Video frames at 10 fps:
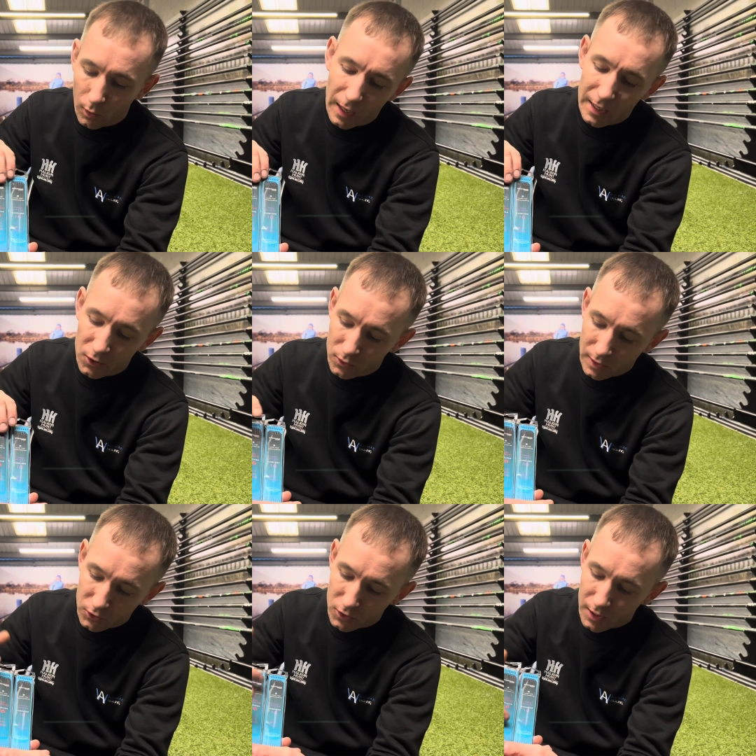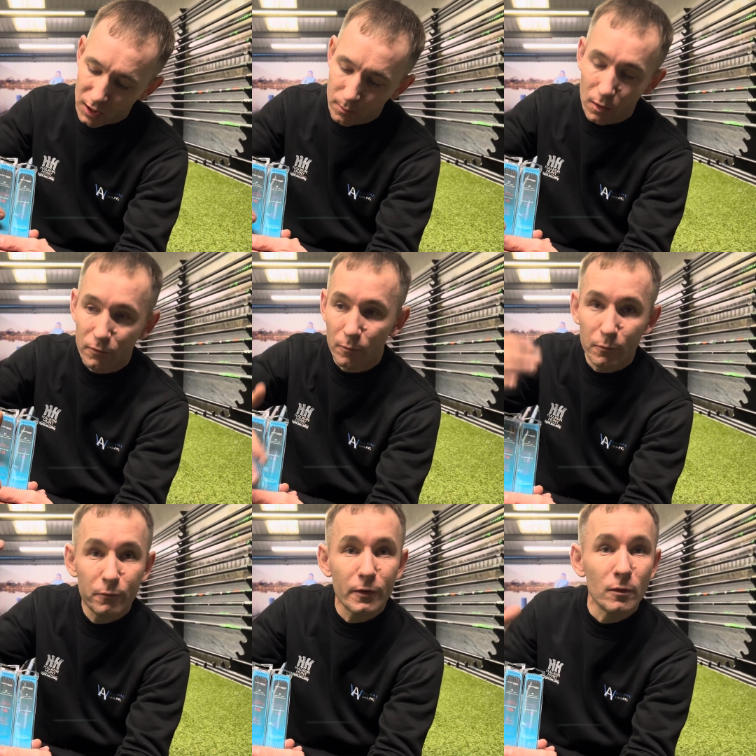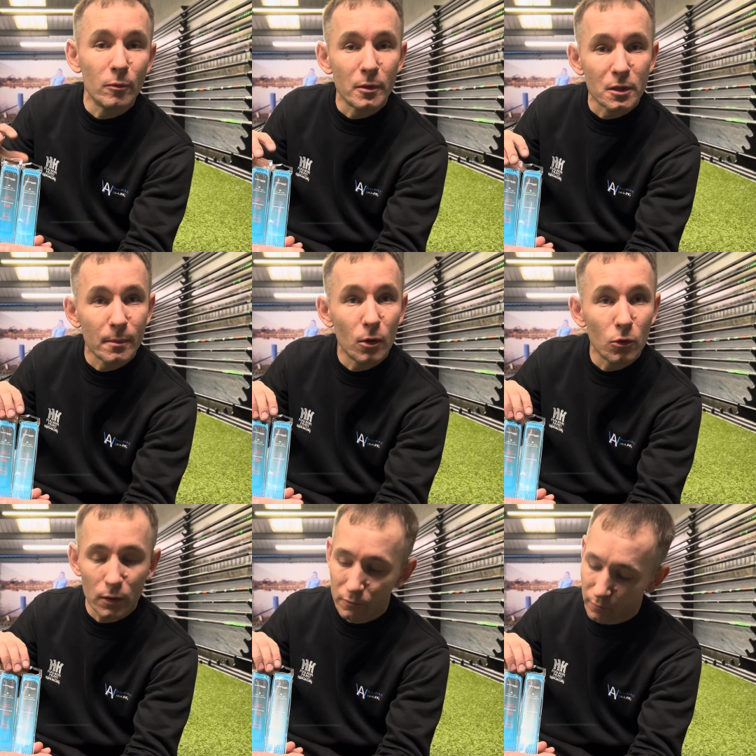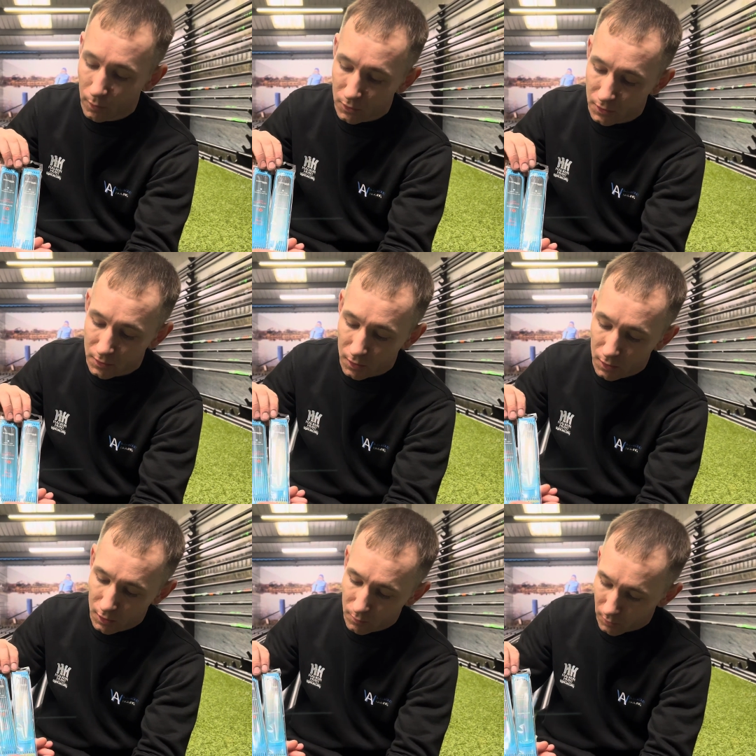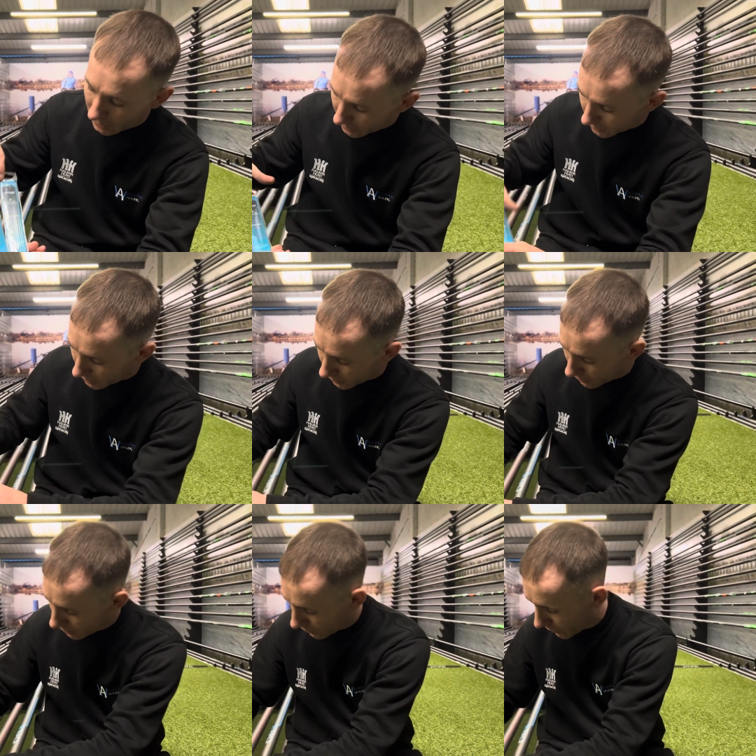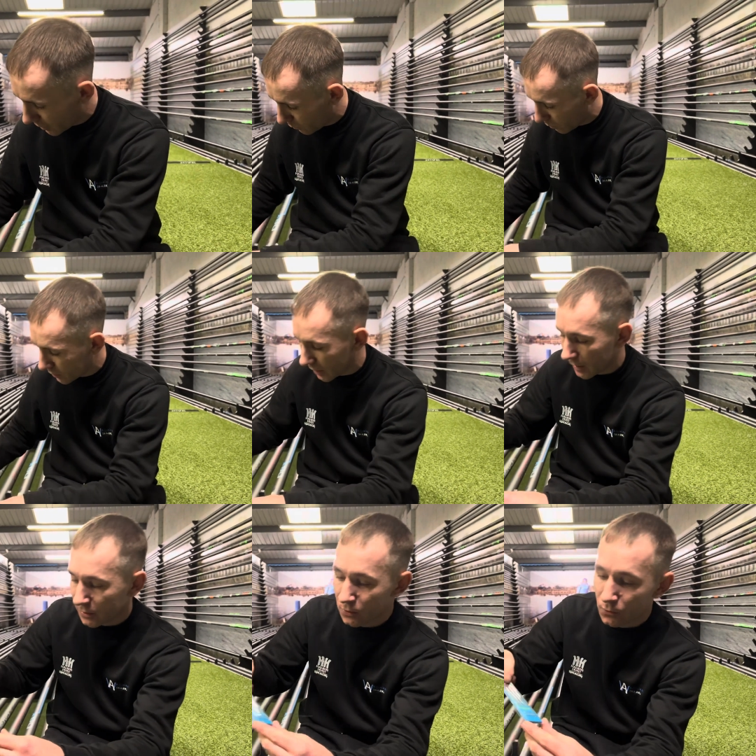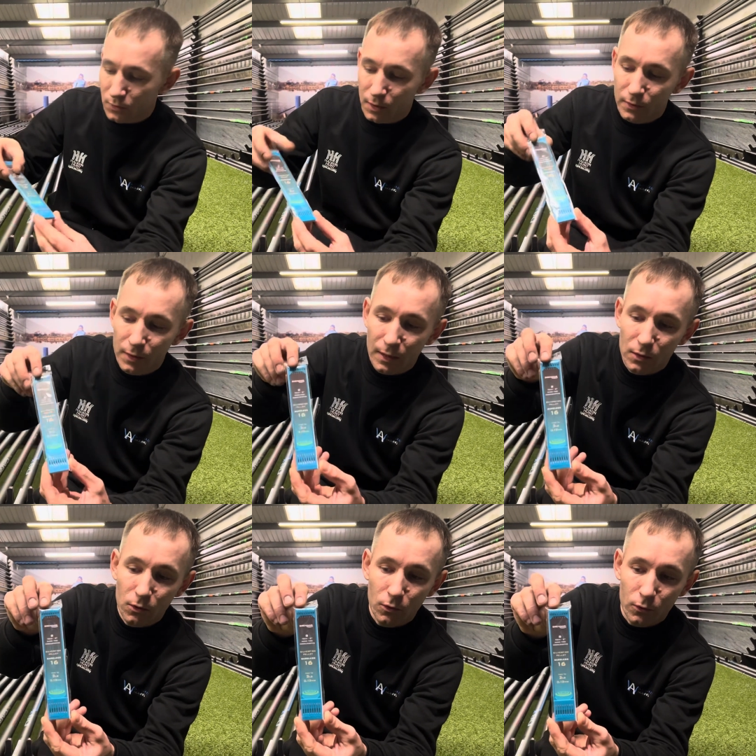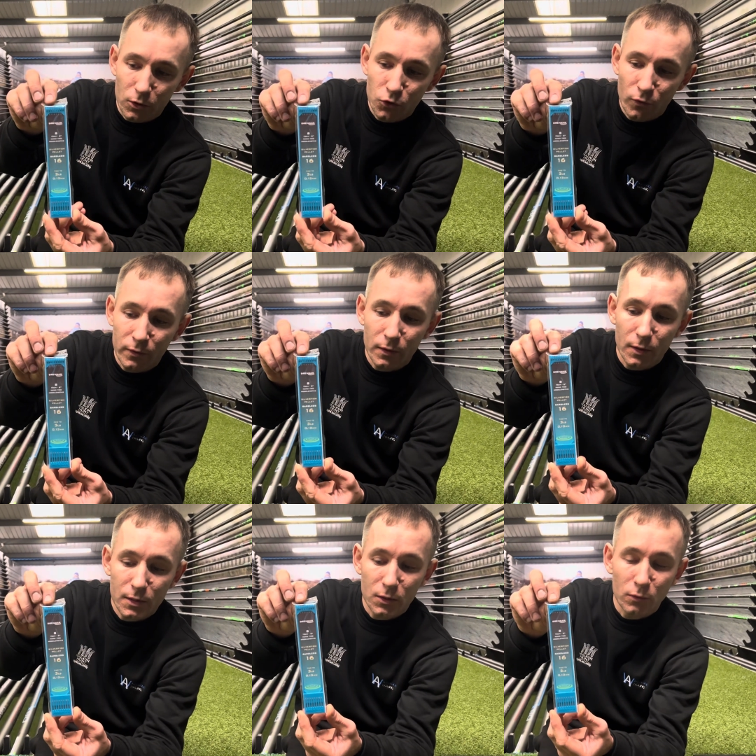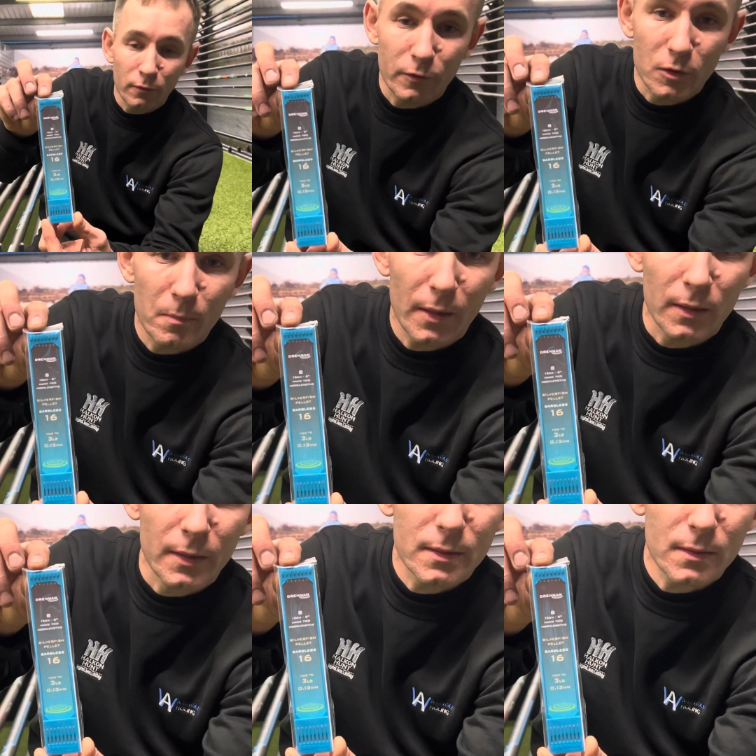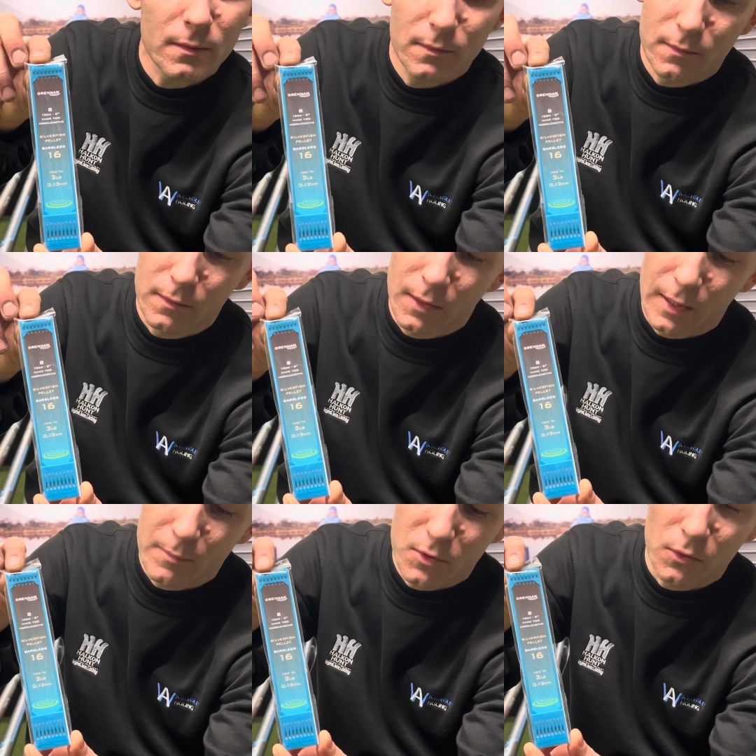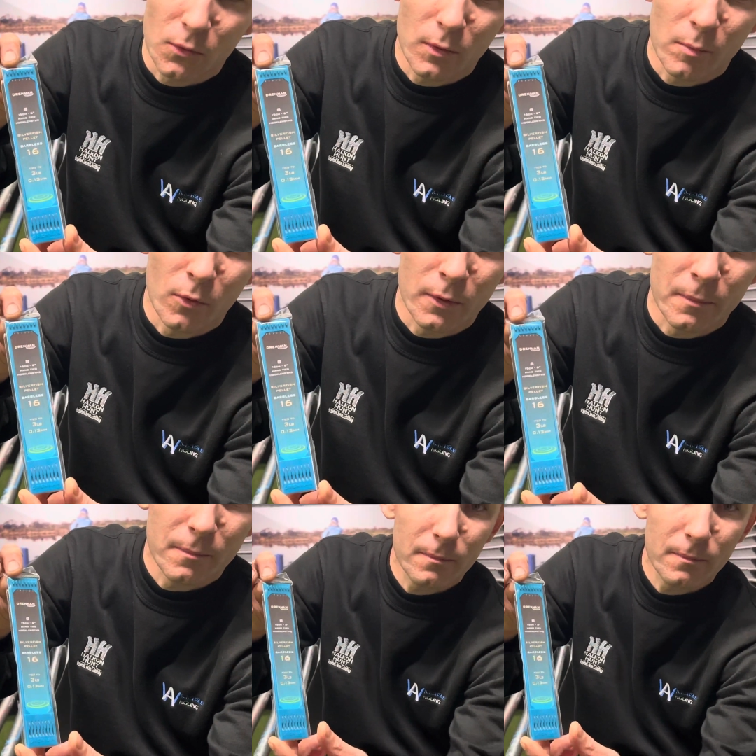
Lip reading: What I do is I just take them off and fill them up into my hook length boxes. But like I say, they're the ones that I use, and they are called Drennan Silverfish pellet. And they're absolutely brilliant.